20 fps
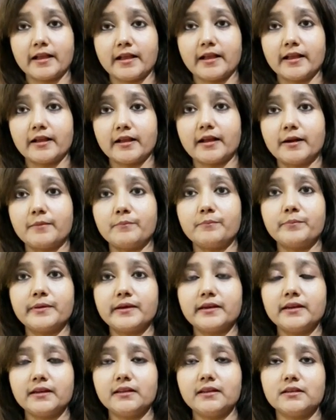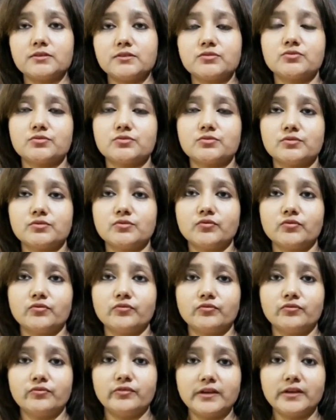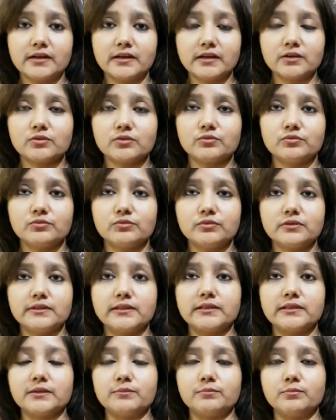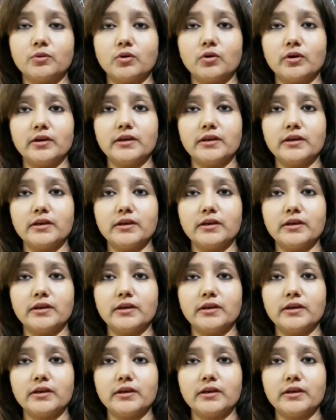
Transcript: Comparing the two, we conclude that the boy